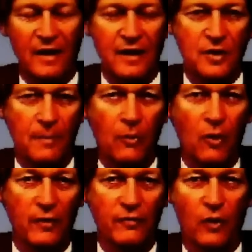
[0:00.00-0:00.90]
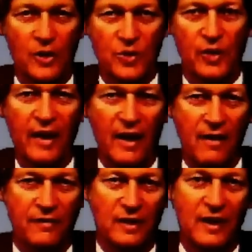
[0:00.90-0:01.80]
It's important for us to
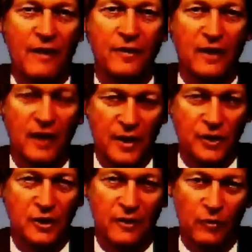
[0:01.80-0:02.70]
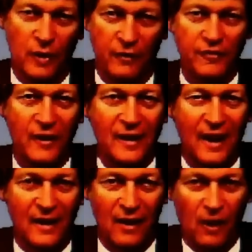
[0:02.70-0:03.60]
have a definition of what a
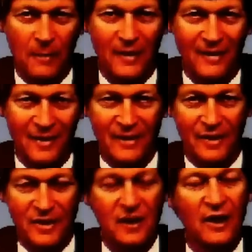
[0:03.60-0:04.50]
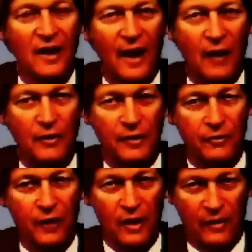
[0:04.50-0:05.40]
finite element is out in
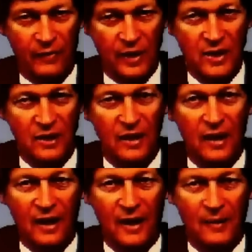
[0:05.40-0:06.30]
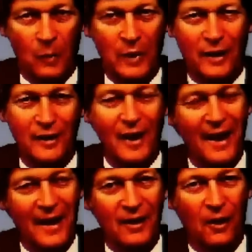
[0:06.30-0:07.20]
front of us, and we can
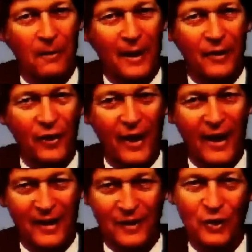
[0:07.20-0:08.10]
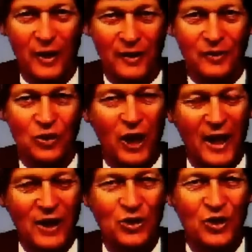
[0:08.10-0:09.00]
haggle about that and, and
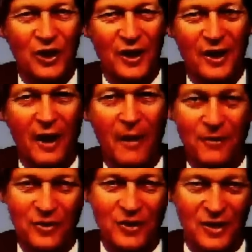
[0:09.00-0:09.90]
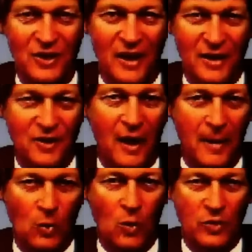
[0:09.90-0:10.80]
change the emphasis as
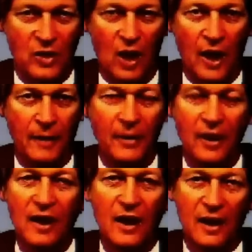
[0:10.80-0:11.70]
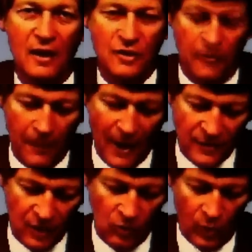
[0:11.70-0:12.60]
time goes on, but here's a
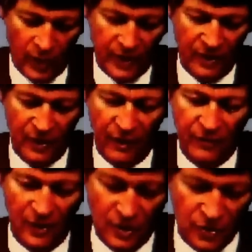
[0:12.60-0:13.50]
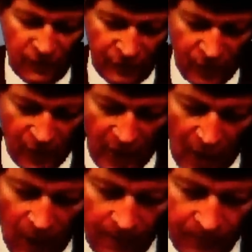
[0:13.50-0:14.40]
practical working definition for
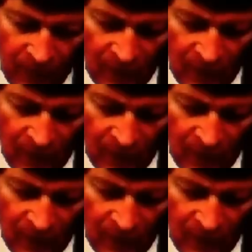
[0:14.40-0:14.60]
now.